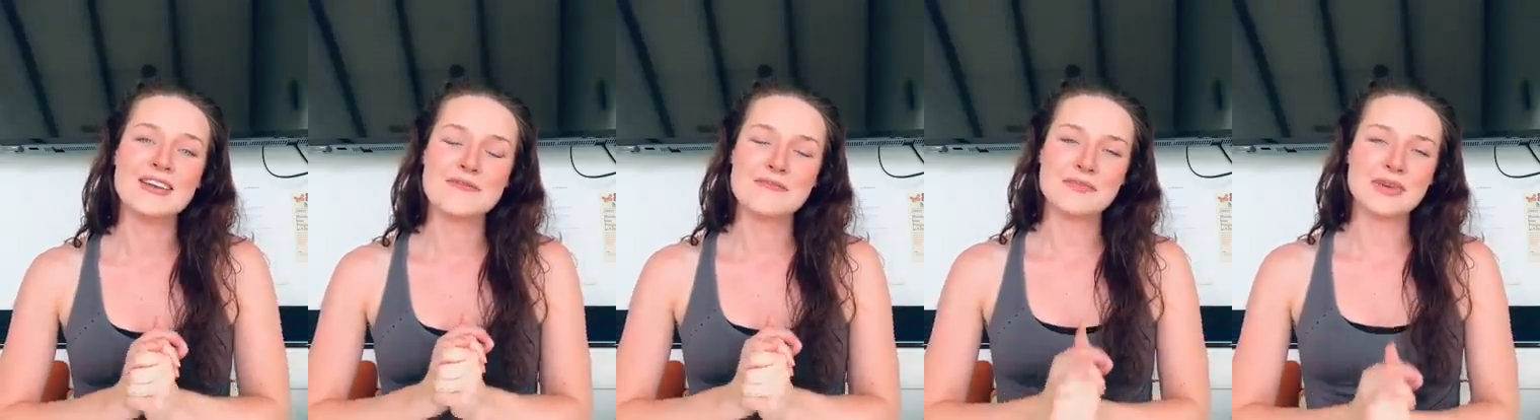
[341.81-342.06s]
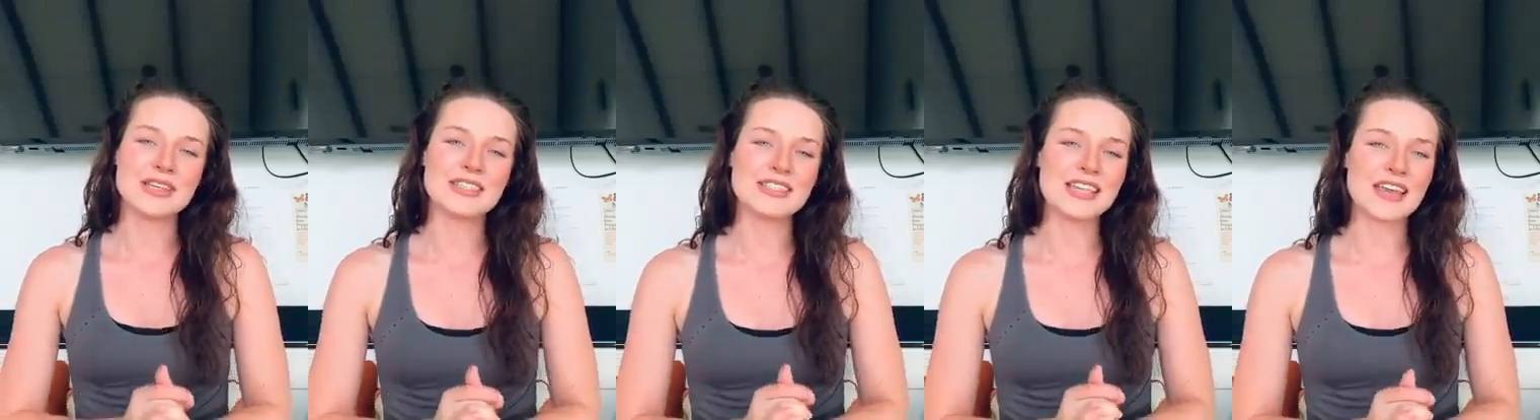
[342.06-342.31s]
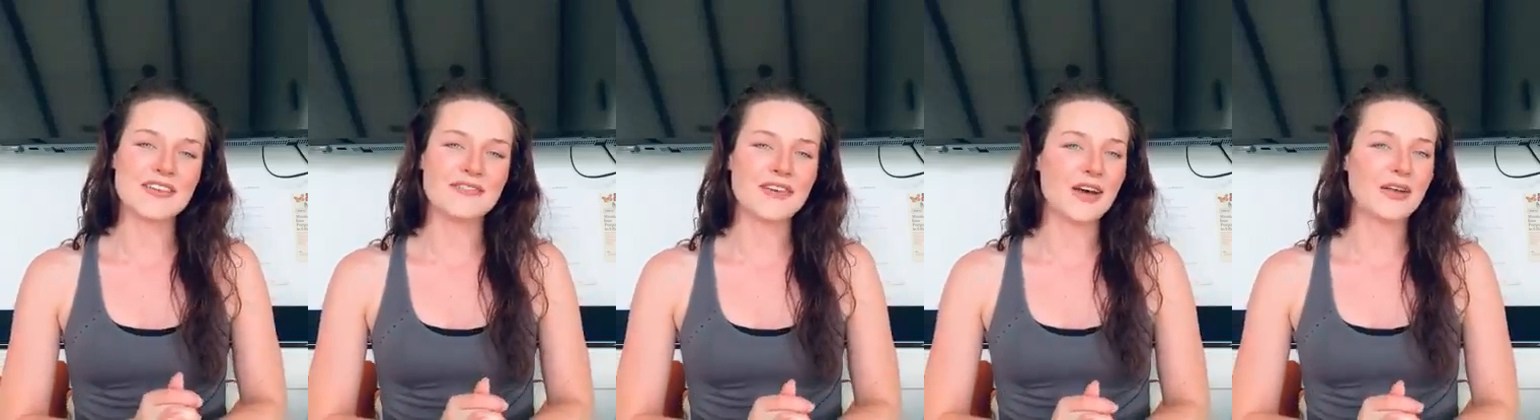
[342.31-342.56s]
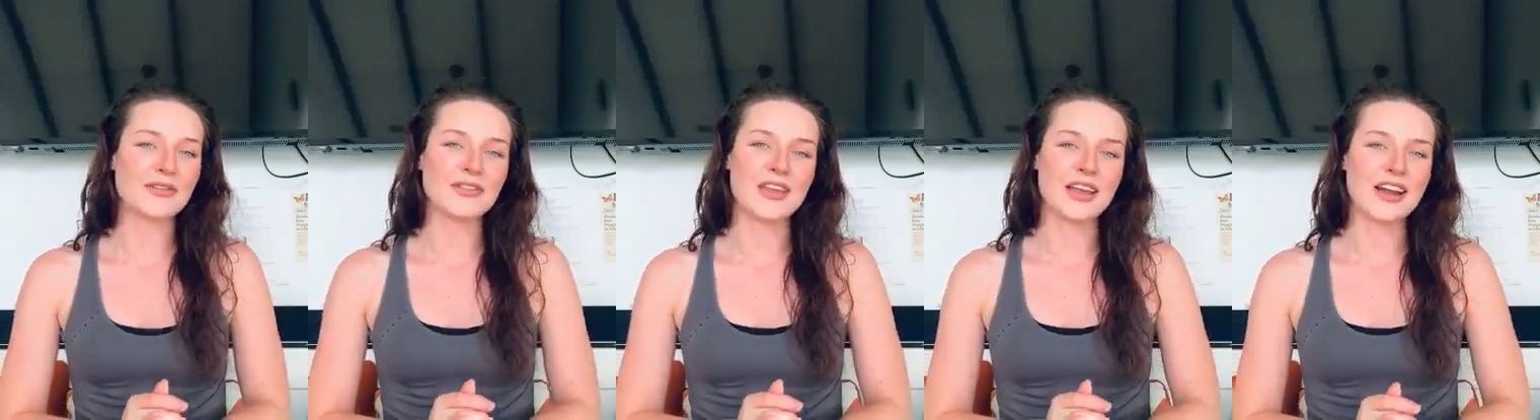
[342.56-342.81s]
Be safe
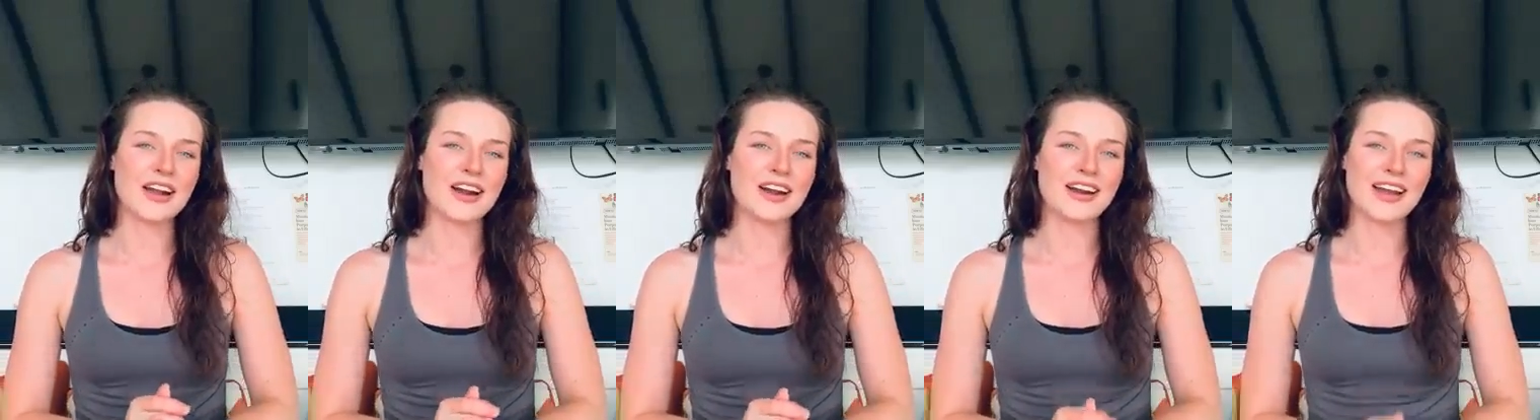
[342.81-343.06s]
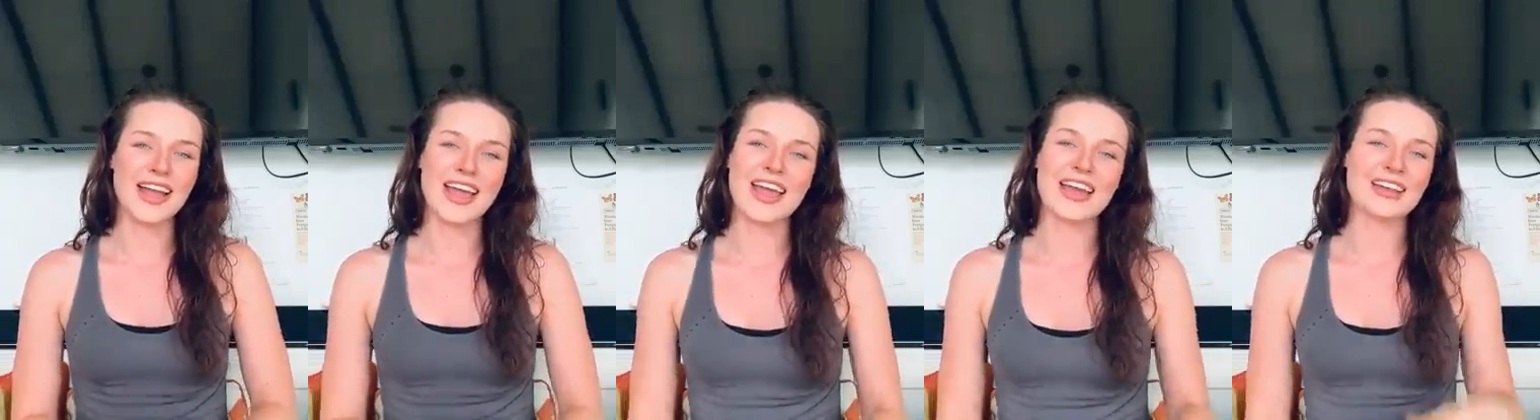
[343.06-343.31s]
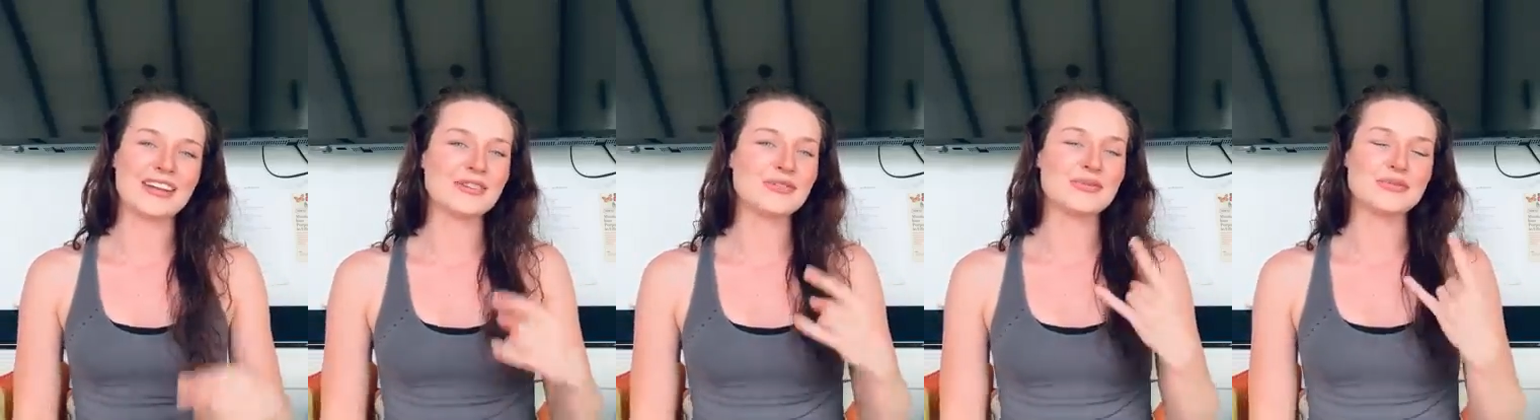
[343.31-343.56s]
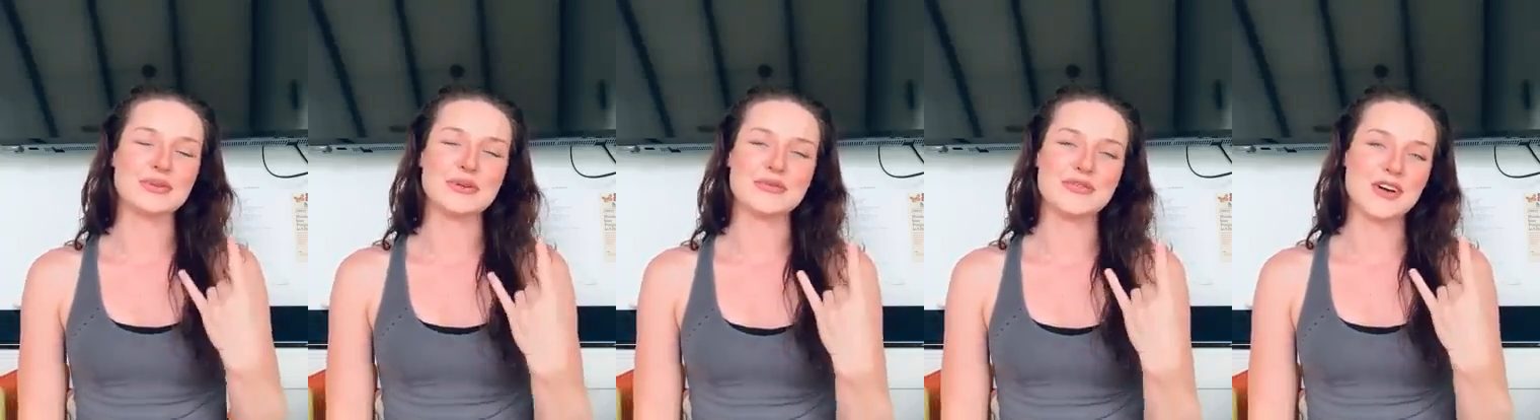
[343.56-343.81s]
out there and
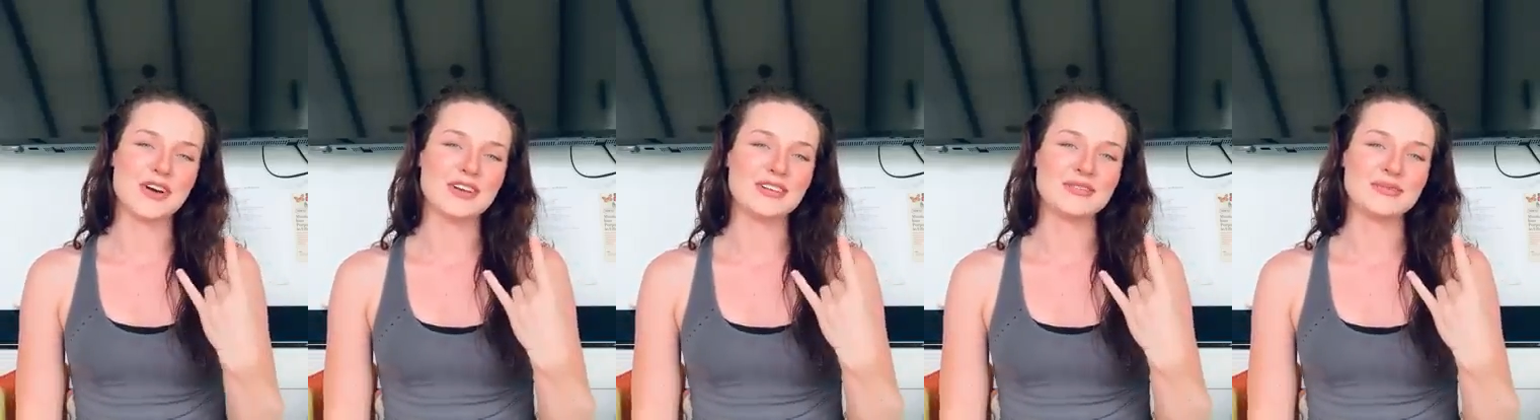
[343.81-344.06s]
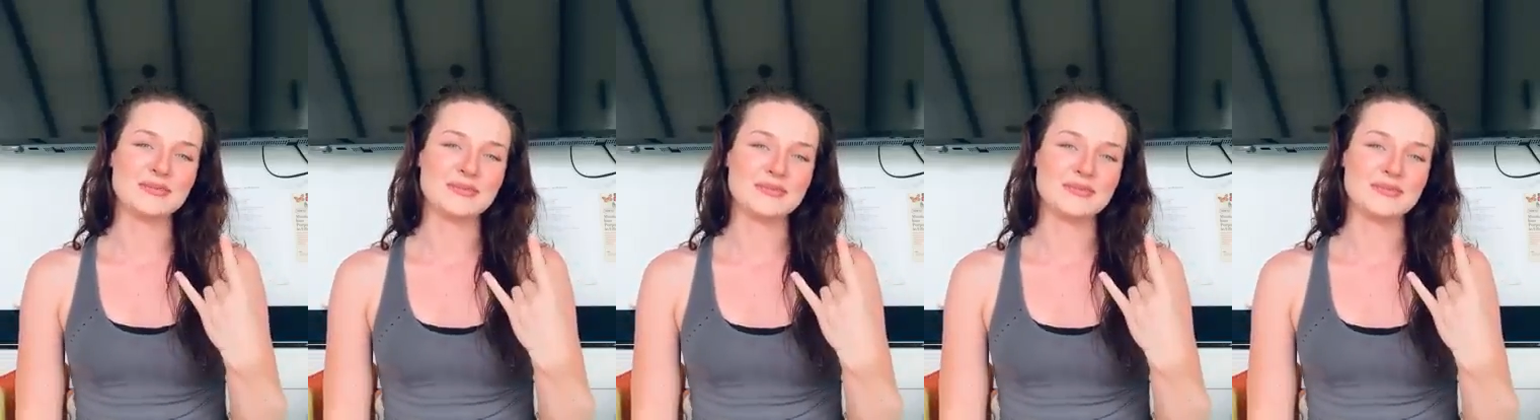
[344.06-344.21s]
roof on.